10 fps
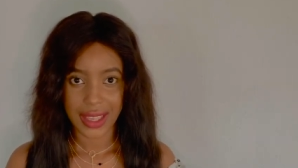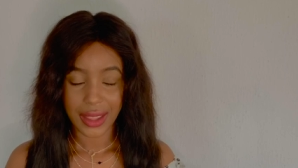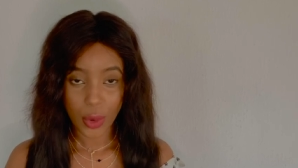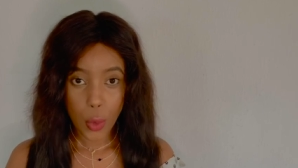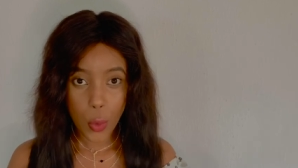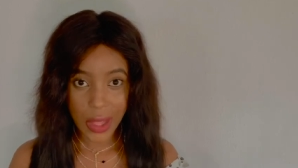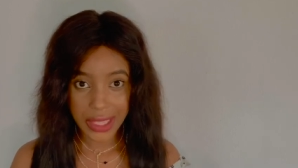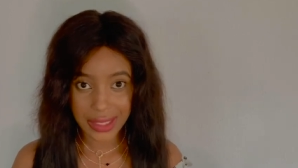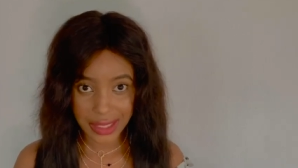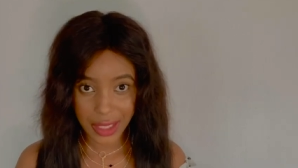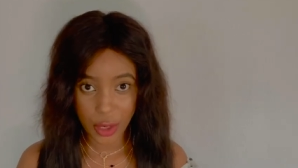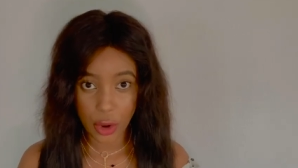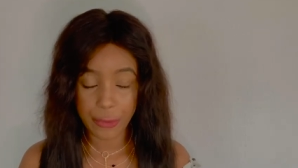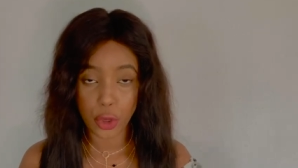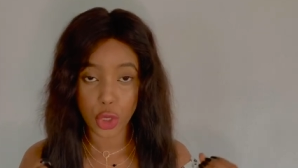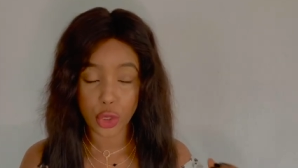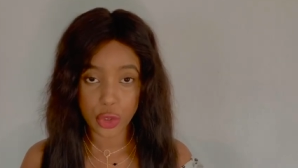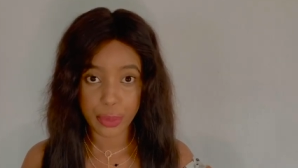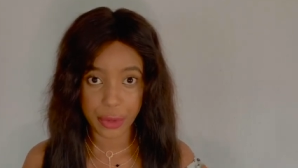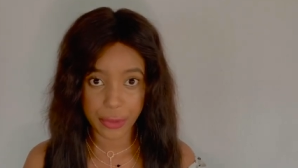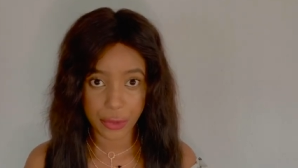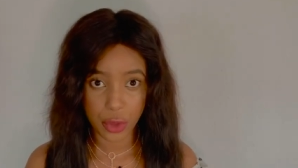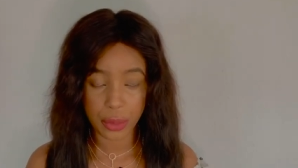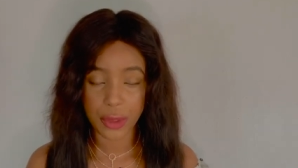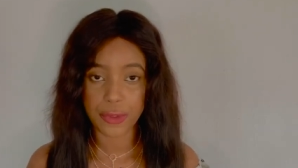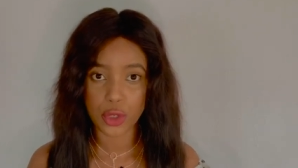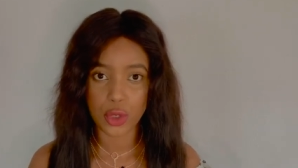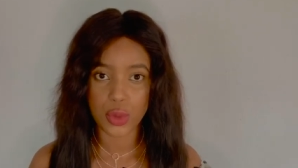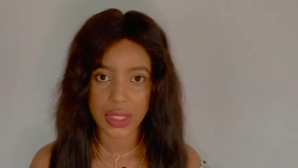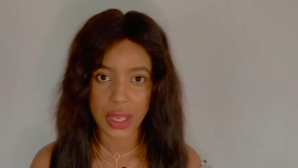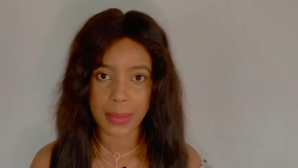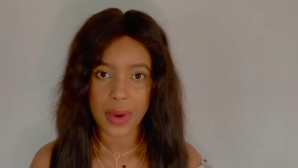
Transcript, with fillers: the quality of a good perfume if you use them